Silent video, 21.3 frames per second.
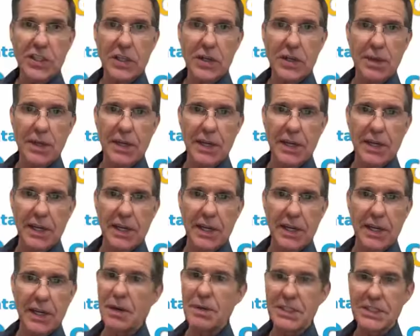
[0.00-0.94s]
going to be,
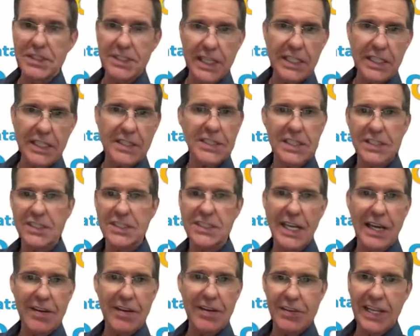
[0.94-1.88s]
it could be 60,
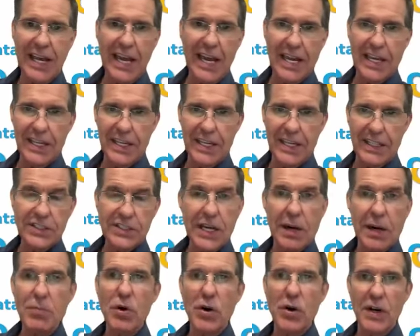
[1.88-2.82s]
70, 80,
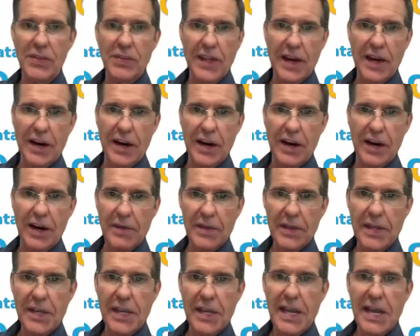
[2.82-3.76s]
somewhere in there.
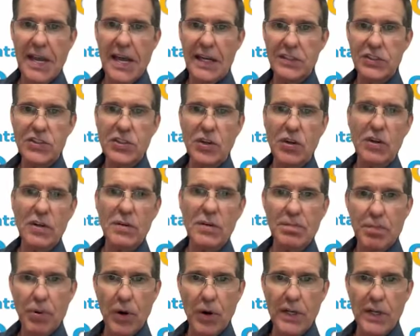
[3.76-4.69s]
At a
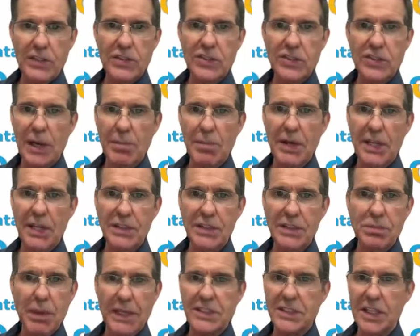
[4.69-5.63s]
certain point,
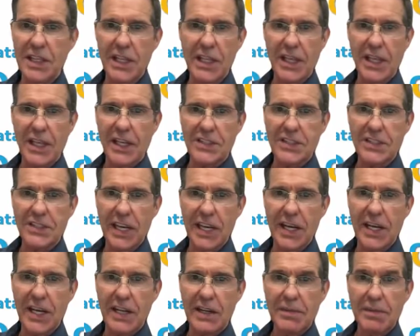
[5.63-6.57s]
somebody's basically going to
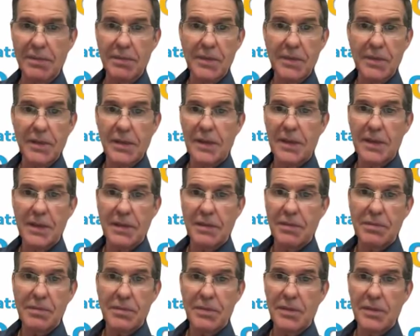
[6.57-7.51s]
say,
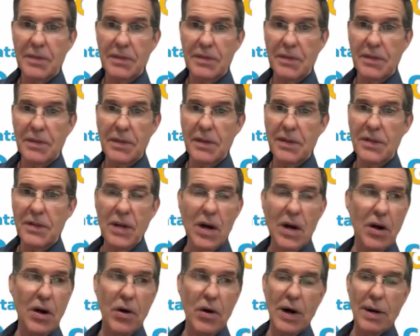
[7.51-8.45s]

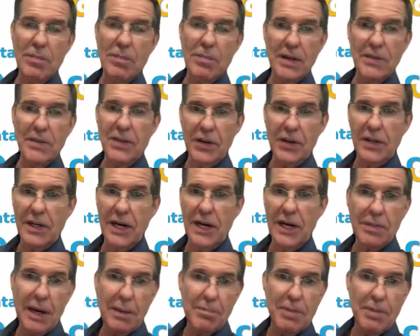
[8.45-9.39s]
no,
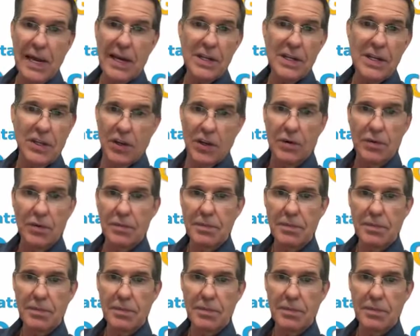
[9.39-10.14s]
I'm not paying you.